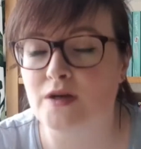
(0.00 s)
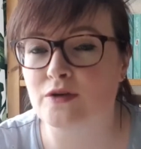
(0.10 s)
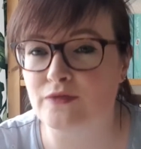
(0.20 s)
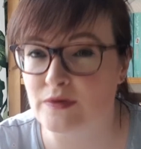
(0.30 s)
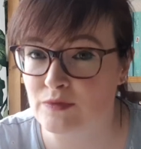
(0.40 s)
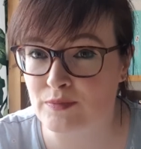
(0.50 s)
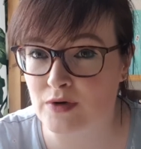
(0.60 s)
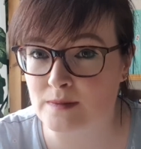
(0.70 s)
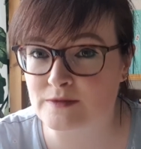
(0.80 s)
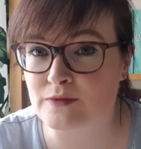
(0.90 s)
Your favourite
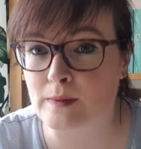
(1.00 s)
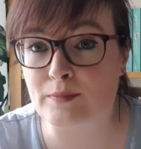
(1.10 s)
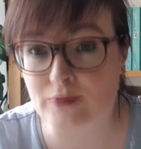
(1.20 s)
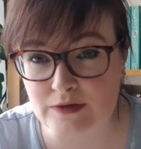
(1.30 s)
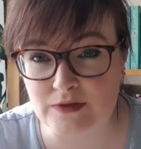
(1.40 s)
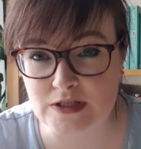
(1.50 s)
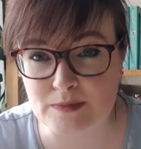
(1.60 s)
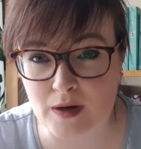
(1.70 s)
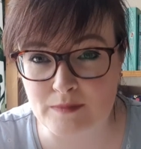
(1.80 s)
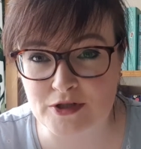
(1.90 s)
prompt from a previous
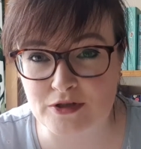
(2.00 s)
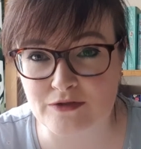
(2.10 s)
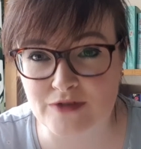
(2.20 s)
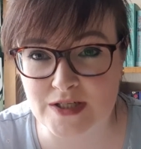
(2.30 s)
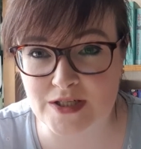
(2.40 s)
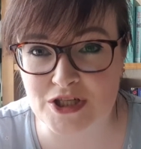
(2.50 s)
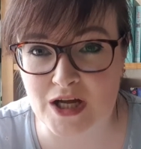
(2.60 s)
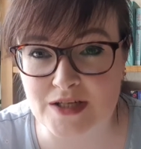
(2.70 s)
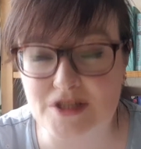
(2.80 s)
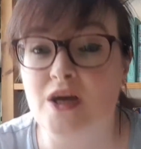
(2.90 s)
Pop Sugar reading
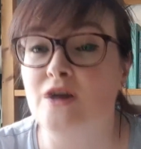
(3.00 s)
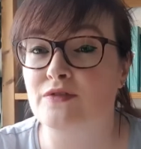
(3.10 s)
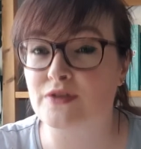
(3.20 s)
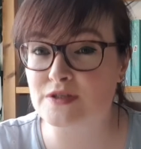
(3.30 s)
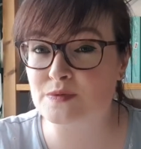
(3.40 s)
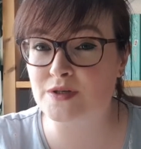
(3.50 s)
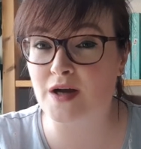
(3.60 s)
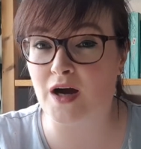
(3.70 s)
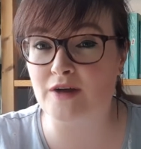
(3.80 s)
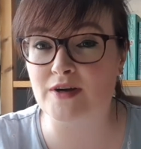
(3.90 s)
challenge. For this one,
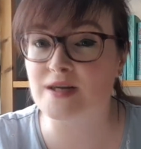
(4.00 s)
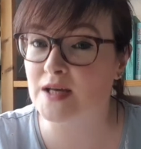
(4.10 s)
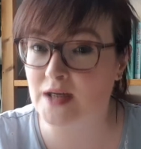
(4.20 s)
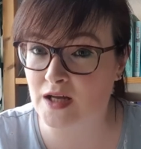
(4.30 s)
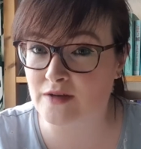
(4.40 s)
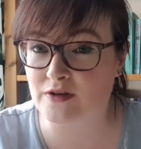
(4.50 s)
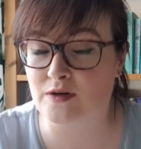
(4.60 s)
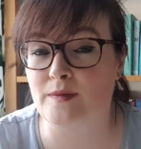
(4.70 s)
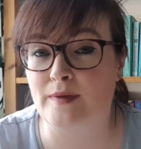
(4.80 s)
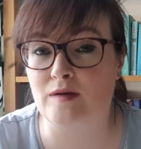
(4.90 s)
I read Get a Life
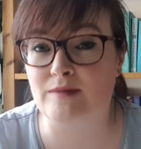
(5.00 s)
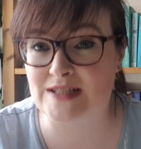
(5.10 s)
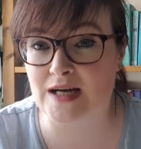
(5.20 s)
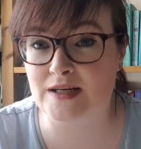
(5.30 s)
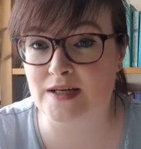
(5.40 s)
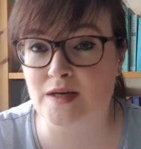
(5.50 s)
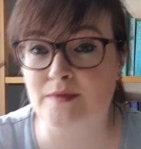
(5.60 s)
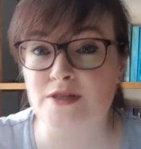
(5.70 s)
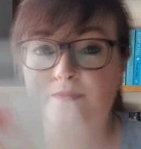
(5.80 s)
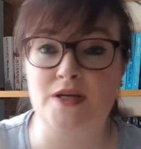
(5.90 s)
Chloe Brown by Talia
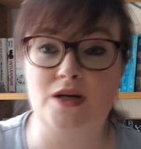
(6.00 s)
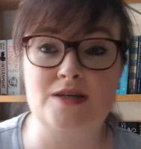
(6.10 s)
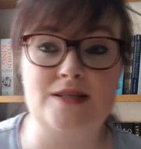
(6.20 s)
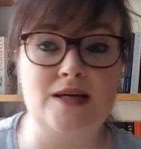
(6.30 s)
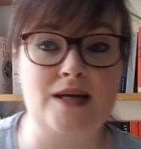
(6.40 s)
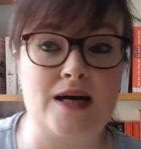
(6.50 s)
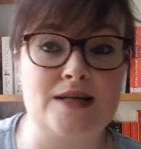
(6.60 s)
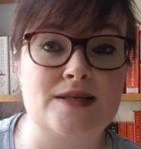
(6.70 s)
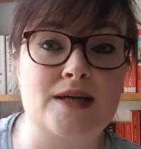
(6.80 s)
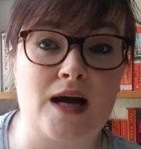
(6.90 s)
Hibbert because it
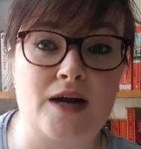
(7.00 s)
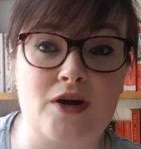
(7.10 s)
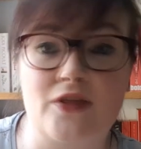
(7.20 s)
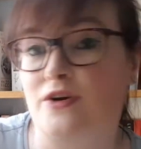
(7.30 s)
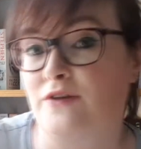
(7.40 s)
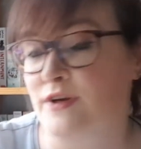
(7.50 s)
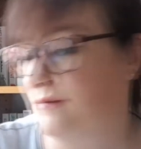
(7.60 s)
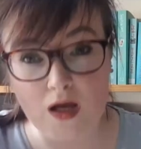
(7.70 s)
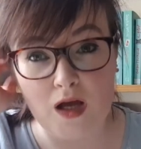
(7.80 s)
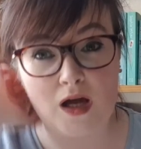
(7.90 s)
has a cat on the cover.
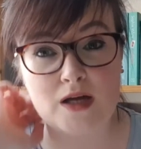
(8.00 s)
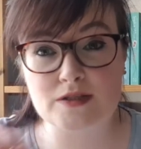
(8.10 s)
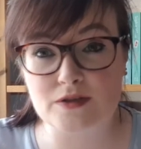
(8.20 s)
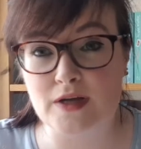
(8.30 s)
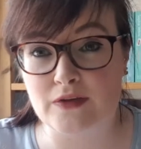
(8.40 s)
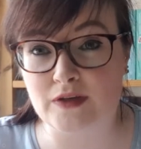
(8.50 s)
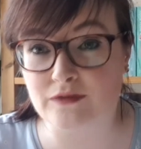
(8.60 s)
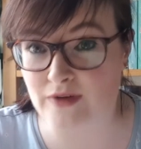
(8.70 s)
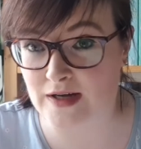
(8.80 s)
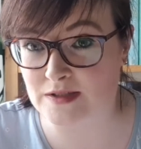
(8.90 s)
And so now the
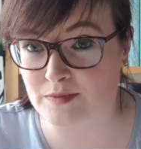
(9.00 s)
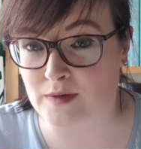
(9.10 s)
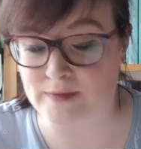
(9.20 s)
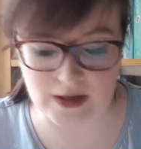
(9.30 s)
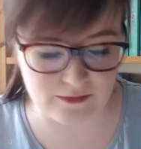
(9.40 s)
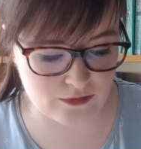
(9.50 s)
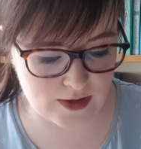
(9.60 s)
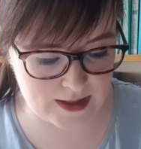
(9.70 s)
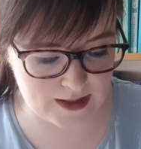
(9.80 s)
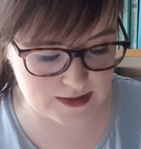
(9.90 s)
advanced prompts. I've
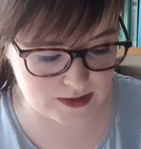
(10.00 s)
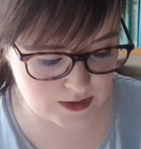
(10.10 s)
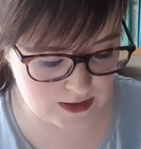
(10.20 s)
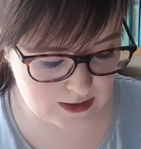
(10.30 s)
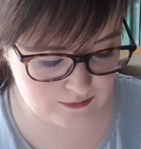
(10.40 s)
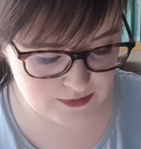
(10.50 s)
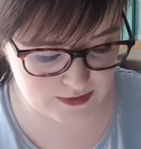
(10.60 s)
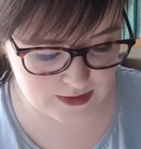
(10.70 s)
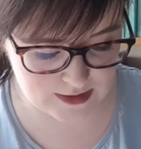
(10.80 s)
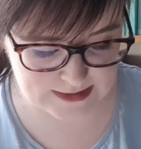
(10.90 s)
read
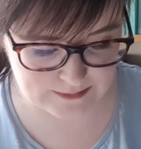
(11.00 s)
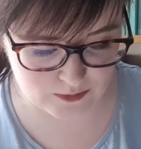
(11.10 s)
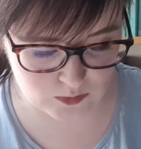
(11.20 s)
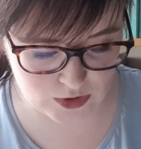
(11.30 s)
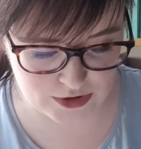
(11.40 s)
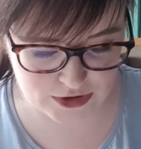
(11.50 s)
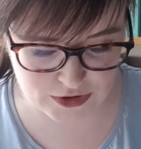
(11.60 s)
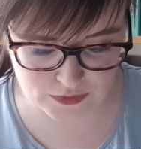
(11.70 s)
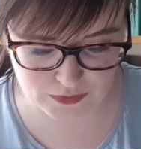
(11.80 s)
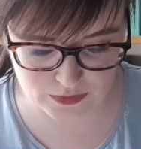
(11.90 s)
everything except for one,
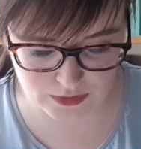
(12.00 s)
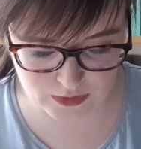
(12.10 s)
two,